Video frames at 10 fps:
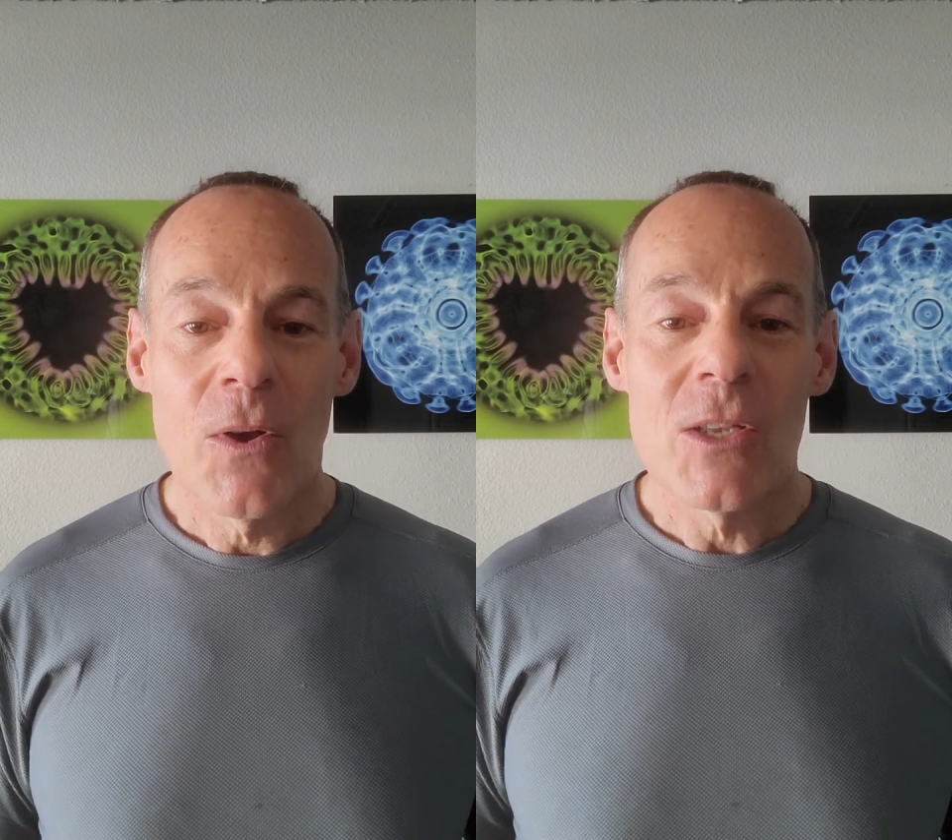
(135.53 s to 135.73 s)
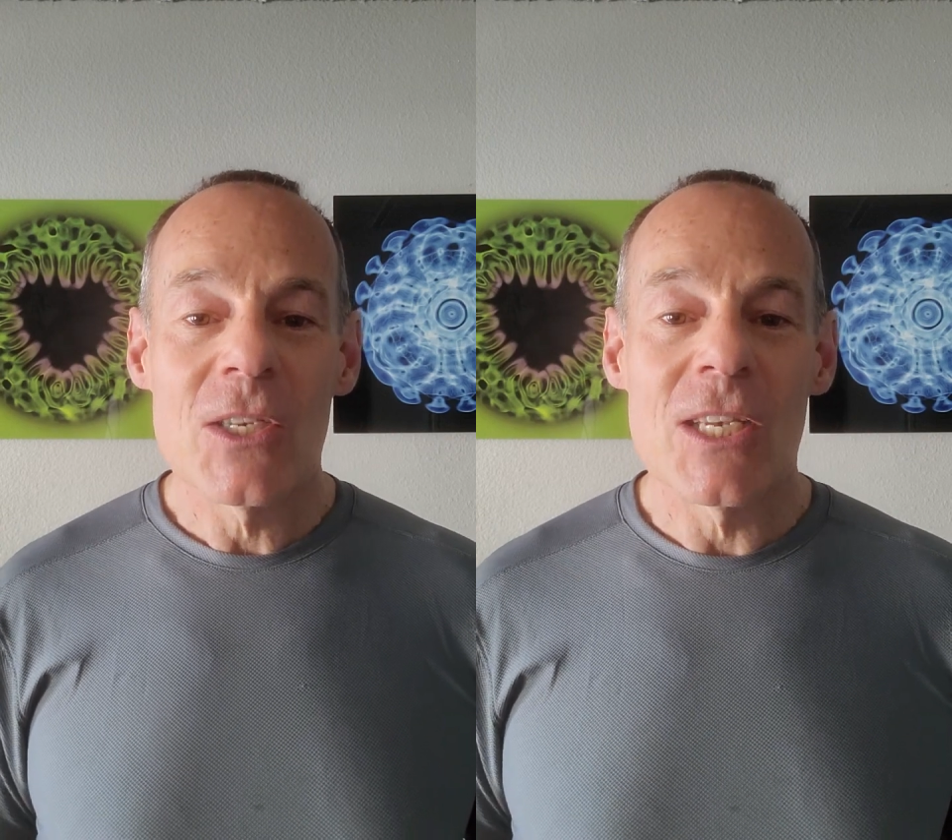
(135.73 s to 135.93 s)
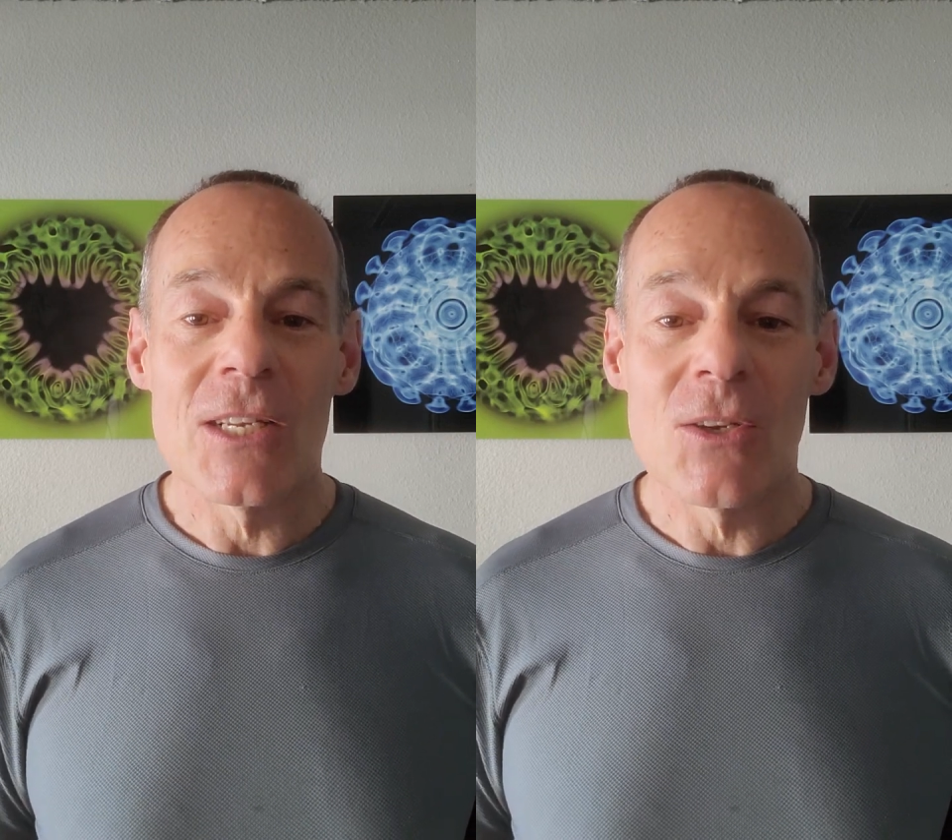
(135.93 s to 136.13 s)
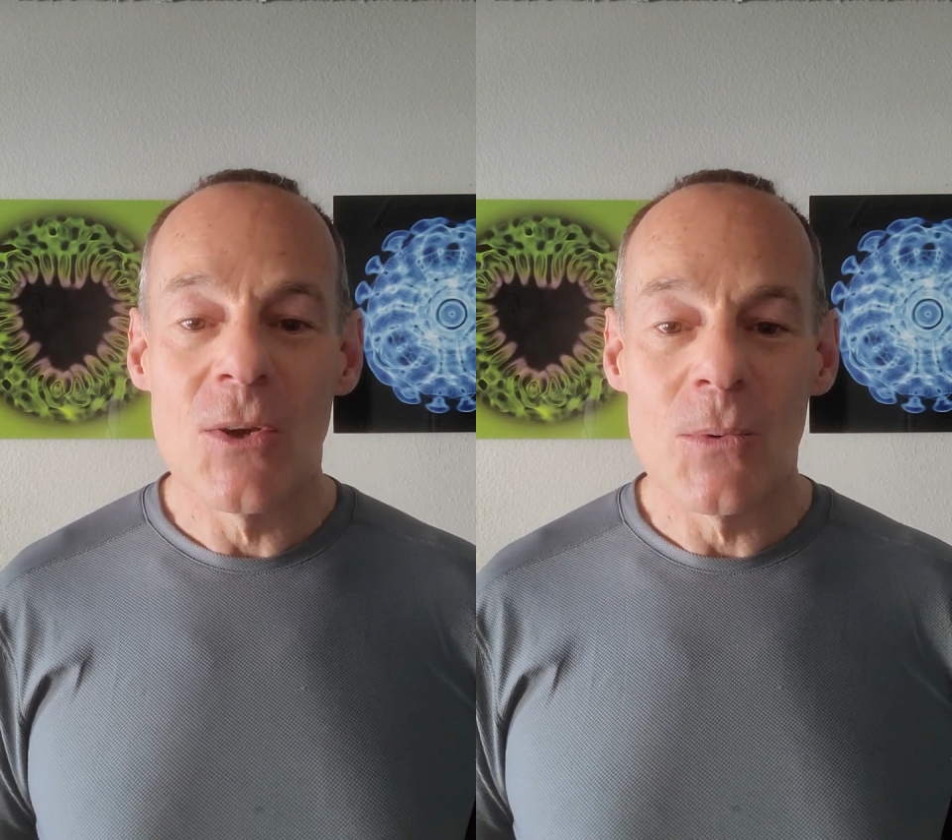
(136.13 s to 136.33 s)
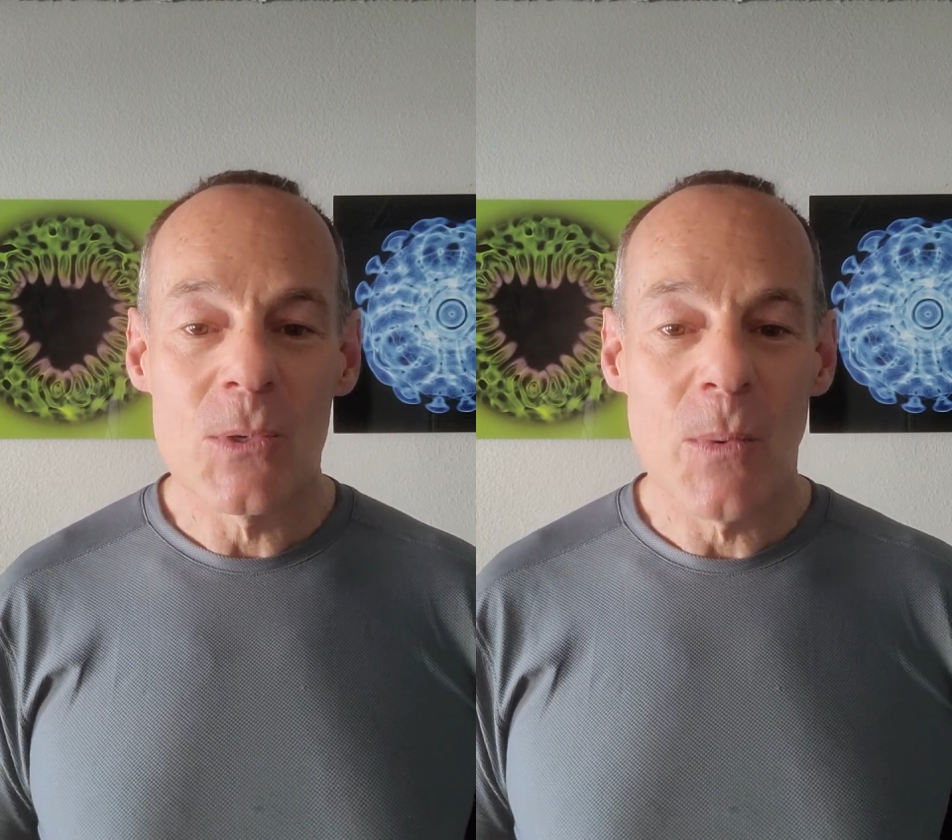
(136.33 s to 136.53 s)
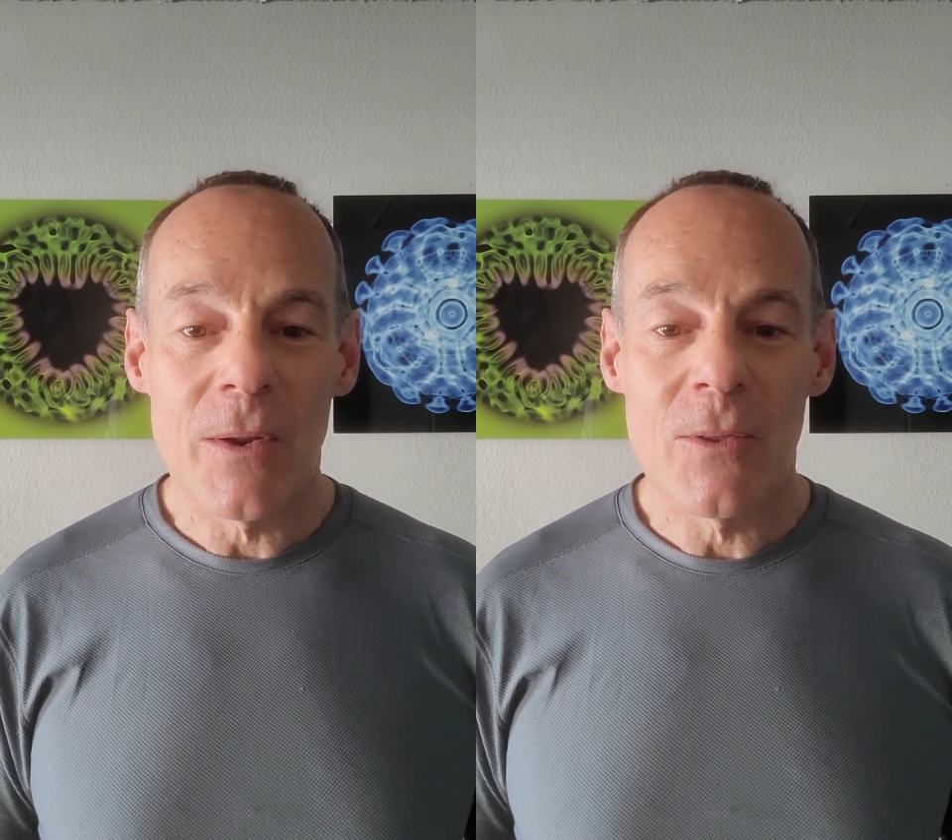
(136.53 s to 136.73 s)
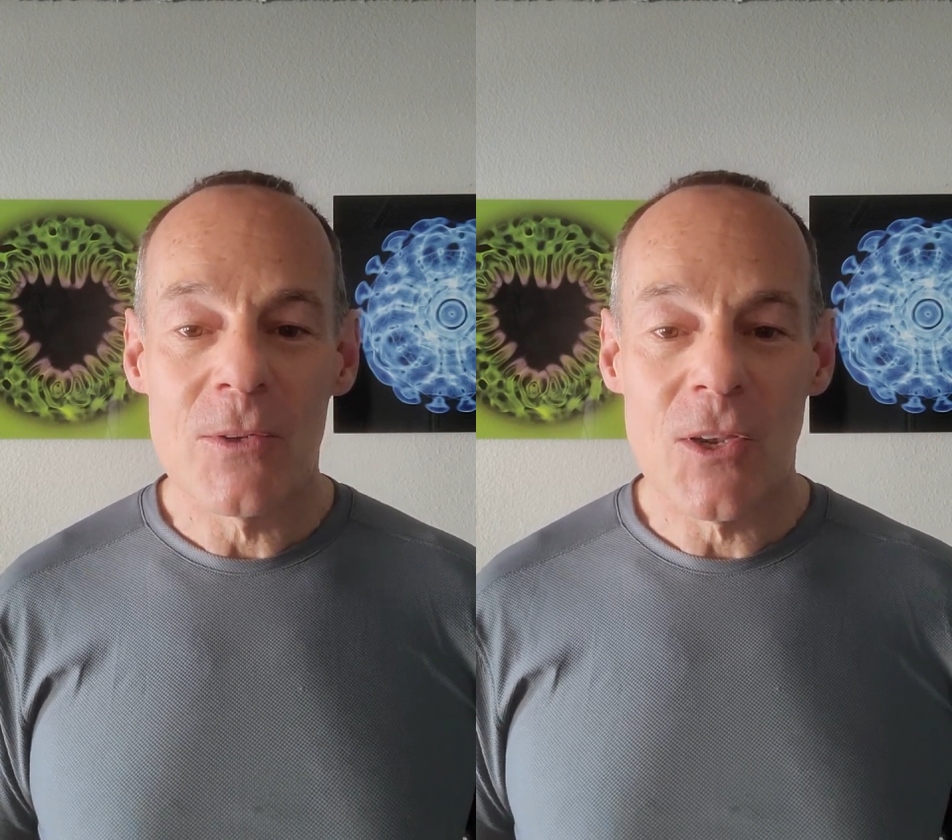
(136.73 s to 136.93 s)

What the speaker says: C2 is where those